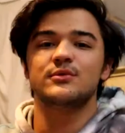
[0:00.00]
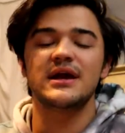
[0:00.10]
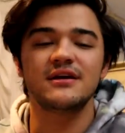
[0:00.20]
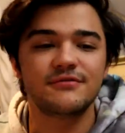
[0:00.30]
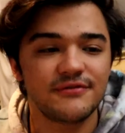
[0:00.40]

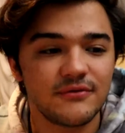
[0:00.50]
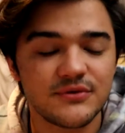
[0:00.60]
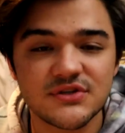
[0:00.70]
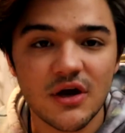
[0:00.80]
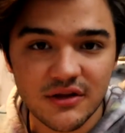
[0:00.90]
Reagan
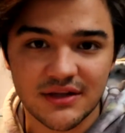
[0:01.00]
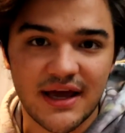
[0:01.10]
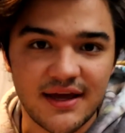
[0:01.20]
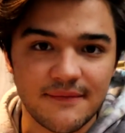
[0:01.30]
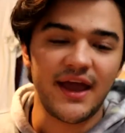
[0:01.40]
saw the
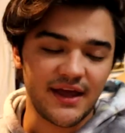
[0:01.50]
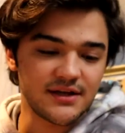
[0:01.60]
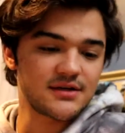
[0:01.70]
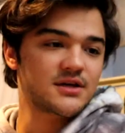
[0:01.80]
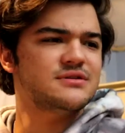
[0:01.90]
light
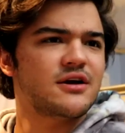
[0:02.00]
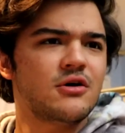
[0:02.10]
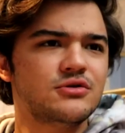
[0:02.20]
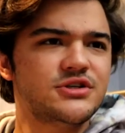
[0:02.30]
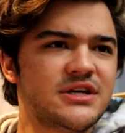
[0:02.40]
and he was like,
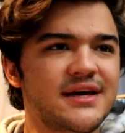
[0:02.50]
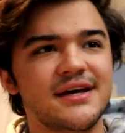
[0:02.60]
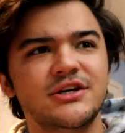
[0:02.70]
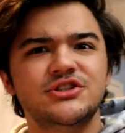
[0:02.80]
oh shit,